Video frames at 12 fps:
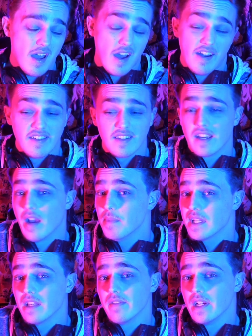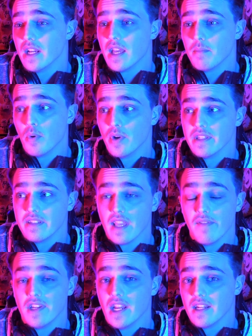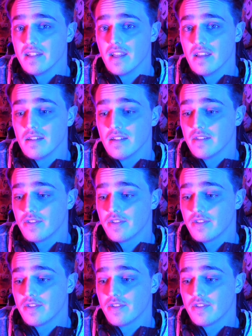honestly, I'm gonna give it a 9.7 out of 10.